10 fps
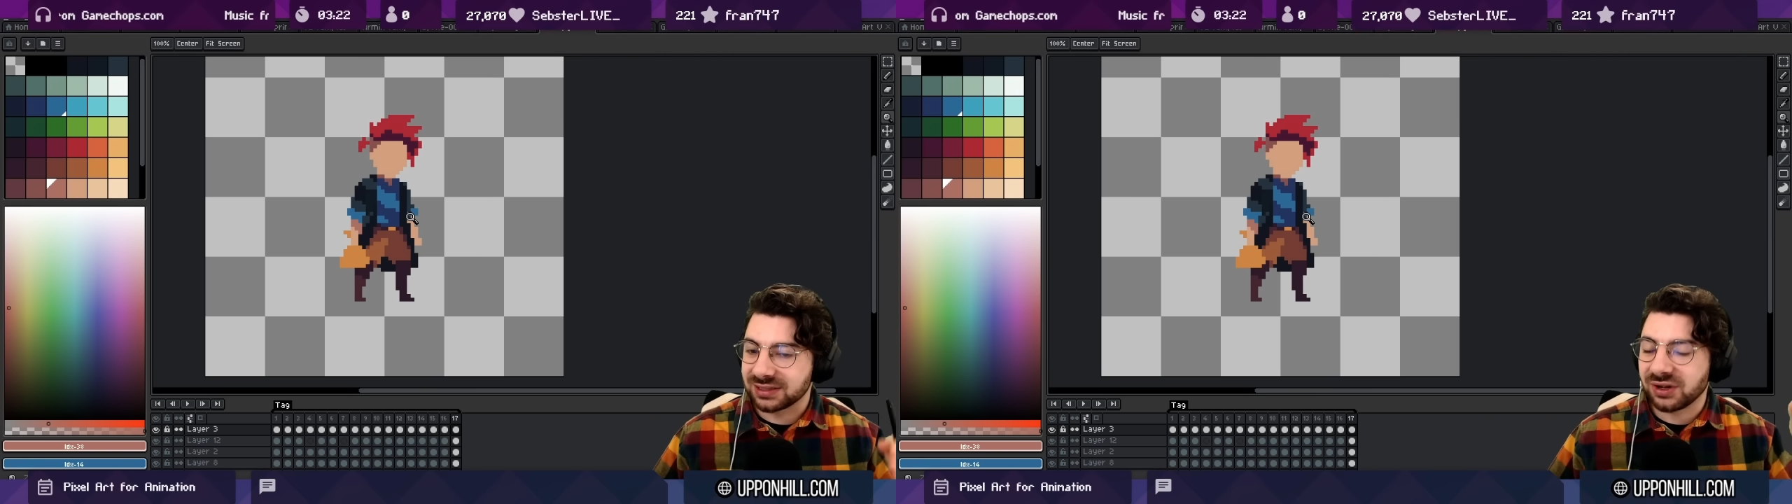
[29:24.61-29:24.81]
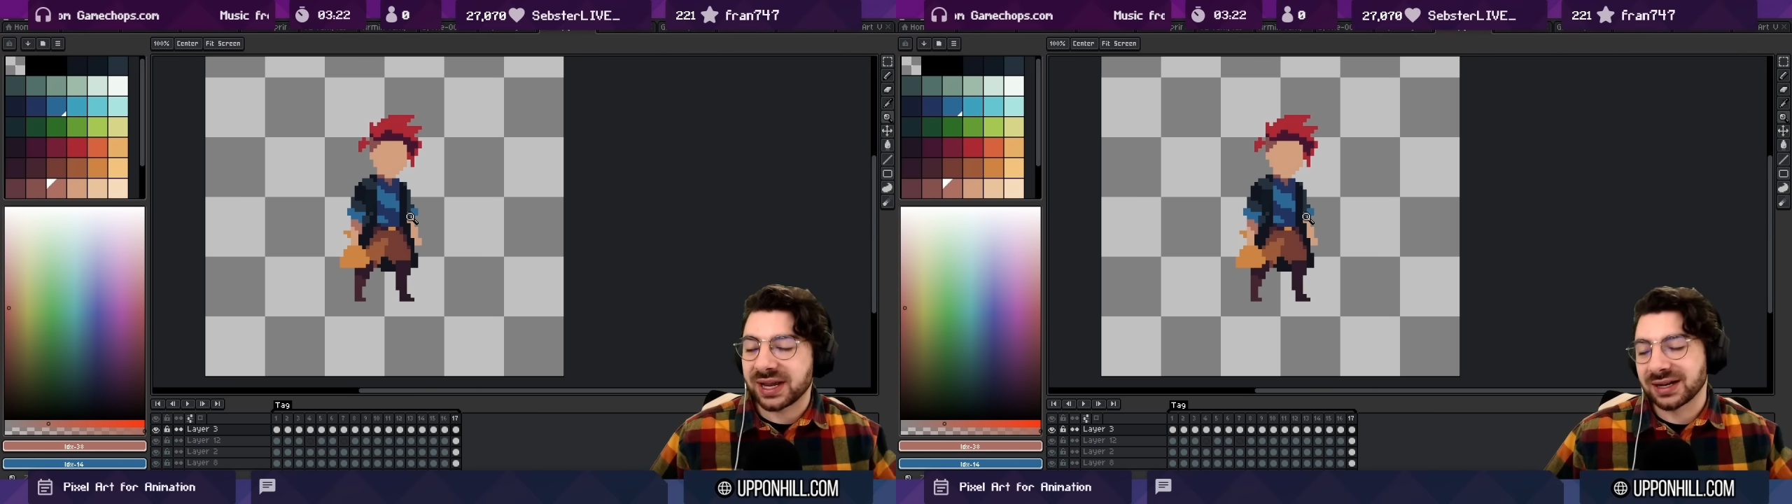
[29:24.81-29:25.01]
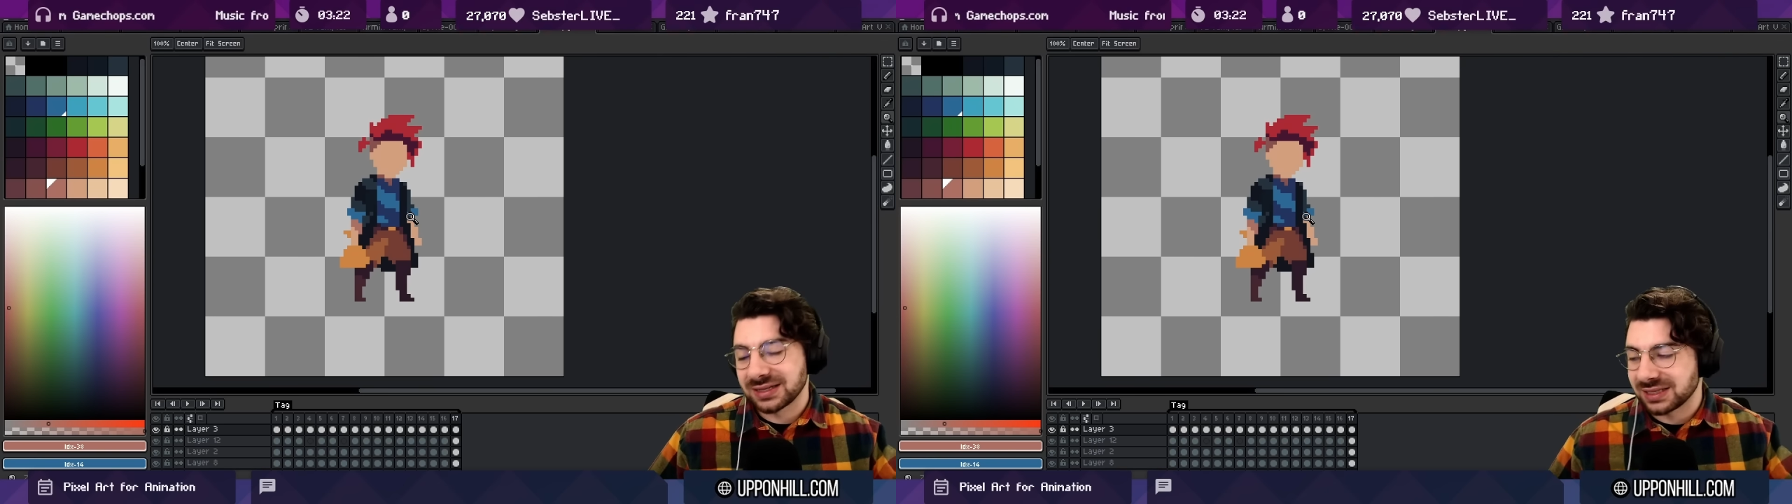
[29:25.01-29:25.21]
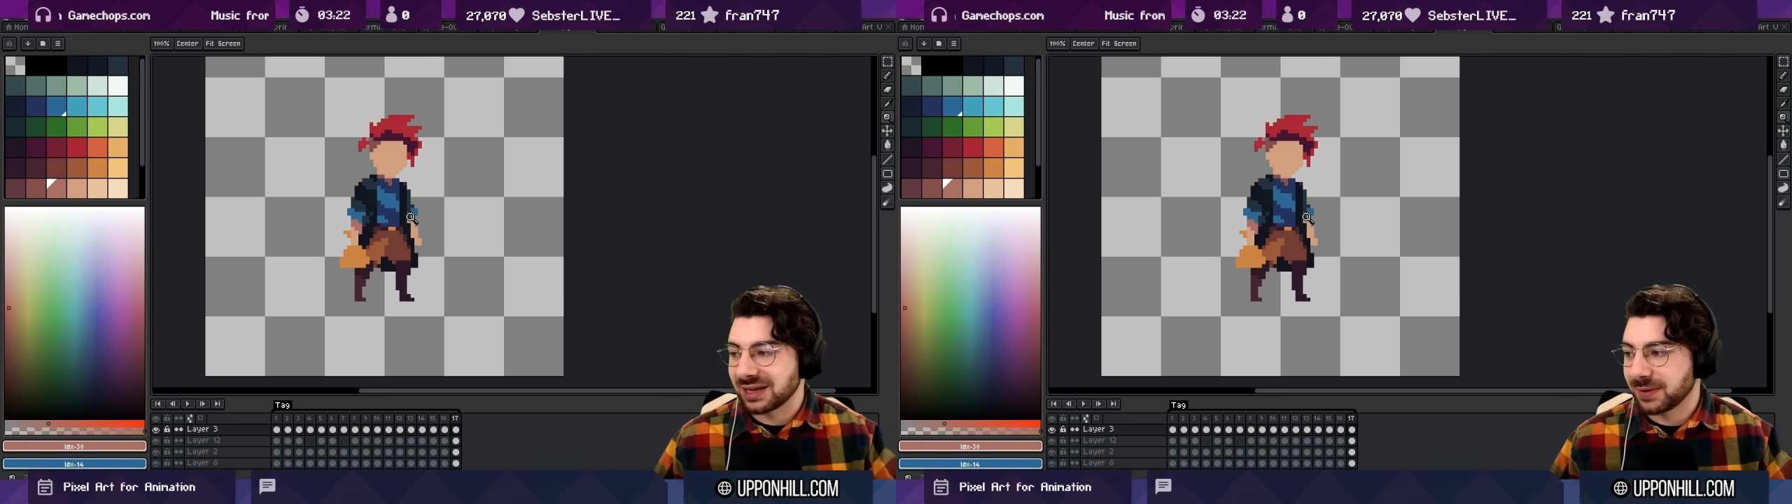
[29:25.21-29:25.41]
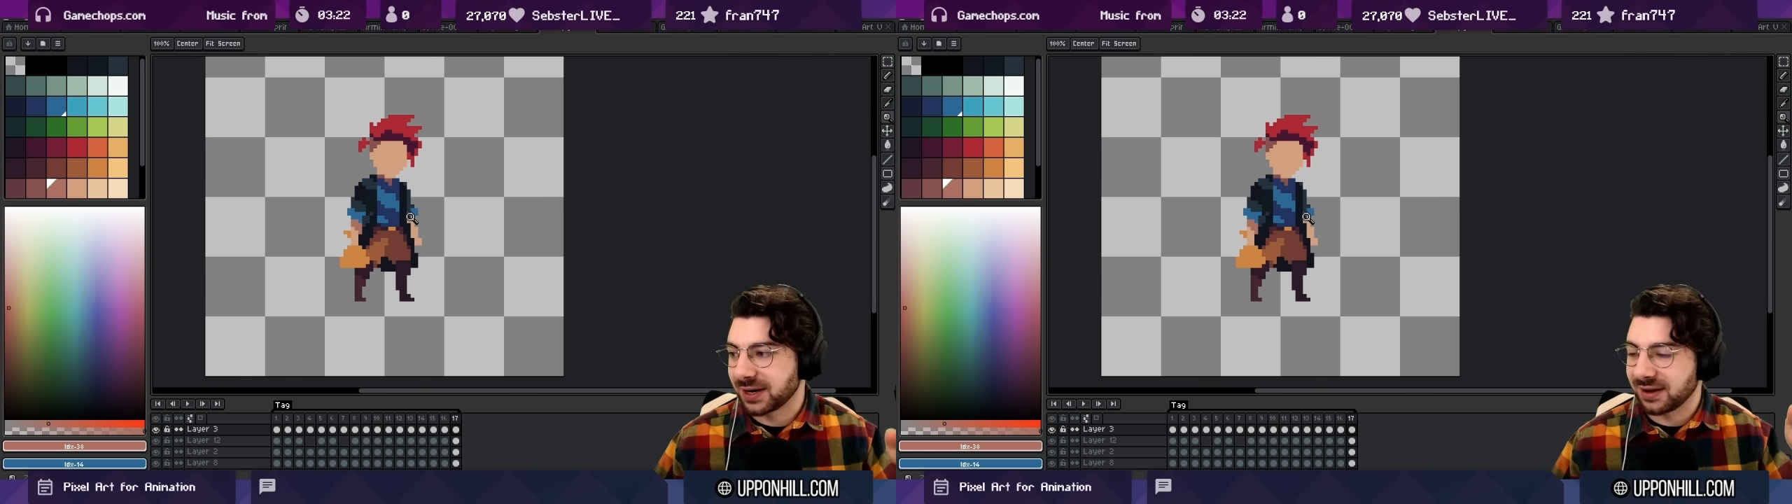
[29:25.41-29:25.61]
not endlessly
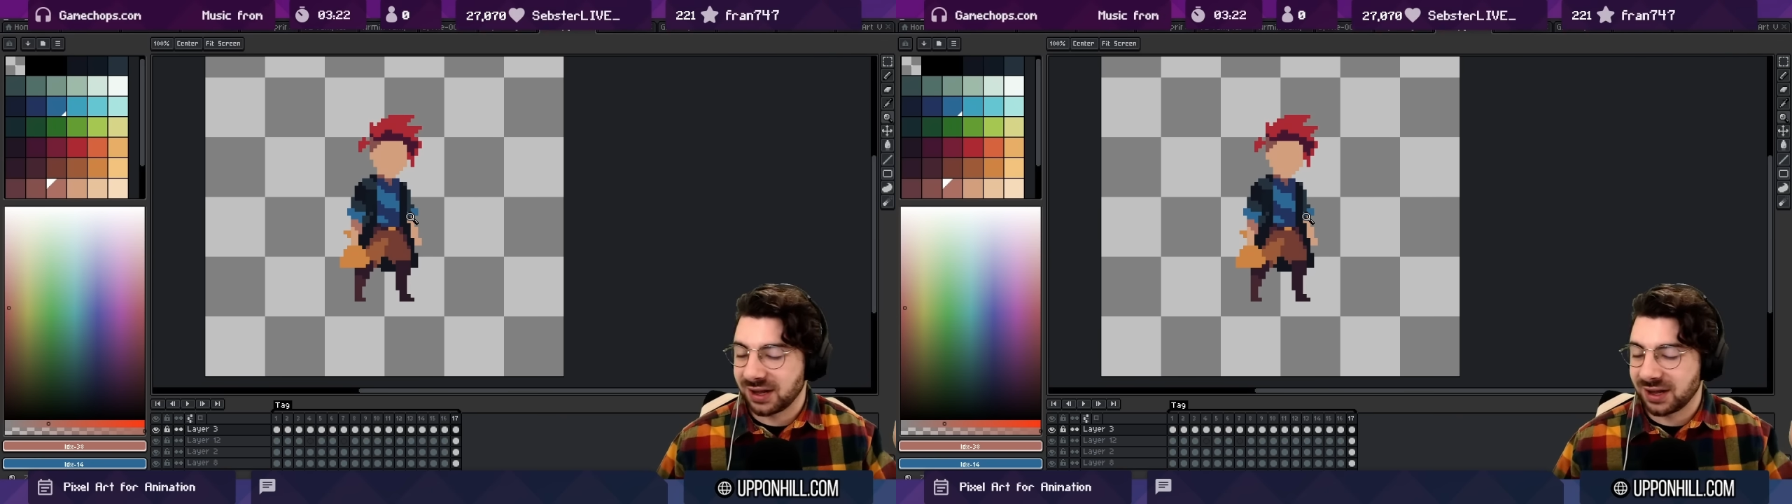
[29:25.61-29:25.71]
but